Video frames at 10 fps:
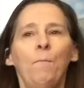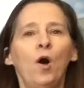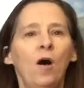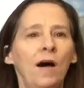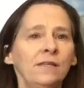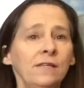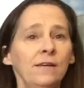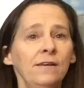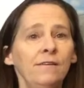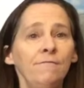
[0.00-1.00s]

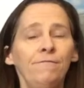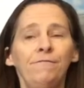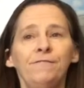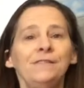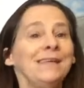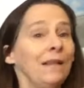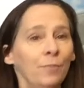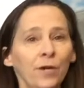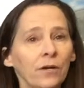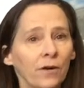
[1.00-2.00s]
positive,
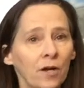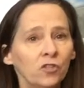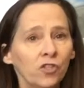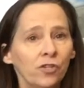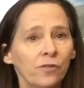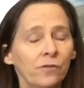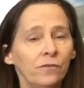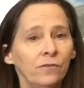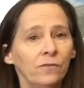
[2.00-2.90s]
celebrate your culture